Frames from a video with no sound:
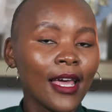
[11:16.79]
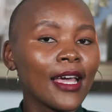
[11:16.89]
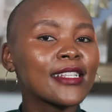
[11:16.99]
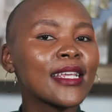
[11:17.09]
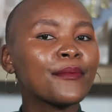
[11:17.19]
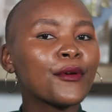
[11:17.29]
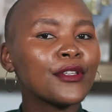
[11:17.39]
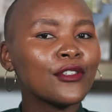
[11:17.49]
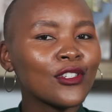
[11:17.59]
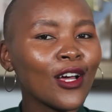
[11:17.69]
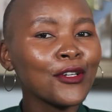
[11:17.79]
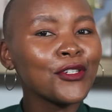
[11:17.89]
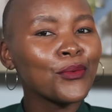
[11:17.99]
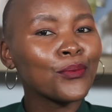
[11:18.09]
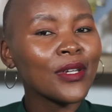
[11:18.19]
Except when you start
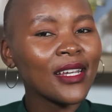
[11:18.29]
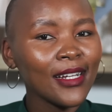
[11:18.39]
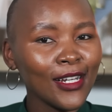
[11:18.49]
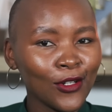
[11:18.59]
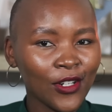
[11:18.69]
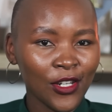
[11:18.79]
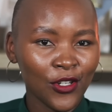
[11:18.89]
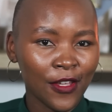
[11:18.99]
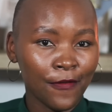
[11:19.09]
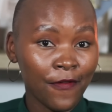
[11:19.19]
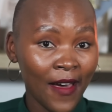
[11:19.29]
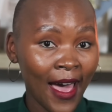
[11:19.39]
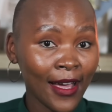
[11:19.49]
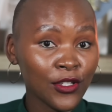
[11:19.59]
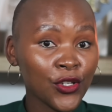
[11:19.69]
to really look into the
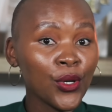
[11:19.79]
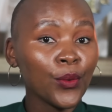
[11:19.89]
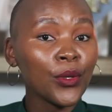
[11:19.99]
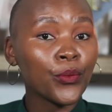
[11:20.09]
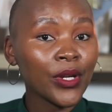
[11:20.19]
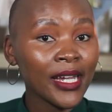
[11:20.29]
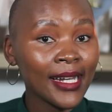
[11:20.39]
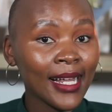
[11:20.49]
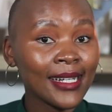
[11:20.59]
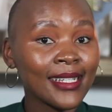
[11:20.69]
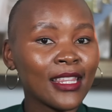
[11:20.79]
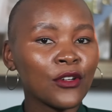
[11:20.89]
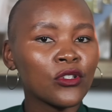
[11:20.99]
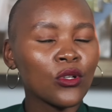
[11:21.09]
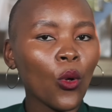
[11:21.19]
facts, you will realize that
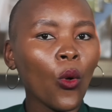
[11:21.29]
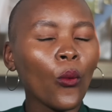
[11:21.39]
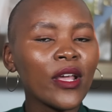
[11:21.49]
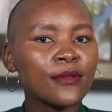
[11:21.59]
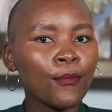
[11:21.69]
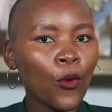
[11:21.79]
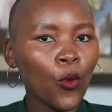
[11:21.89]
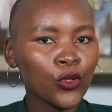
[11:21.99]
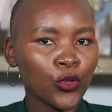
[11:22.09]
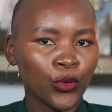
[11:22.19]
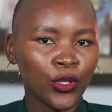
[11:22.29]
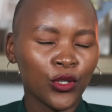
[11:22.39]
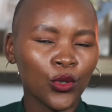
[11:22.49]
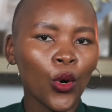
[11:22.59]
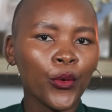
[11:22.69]
there is always more to the
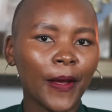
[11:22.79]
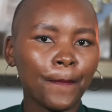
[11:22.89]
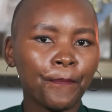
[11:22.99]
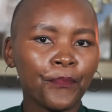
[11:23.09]
story.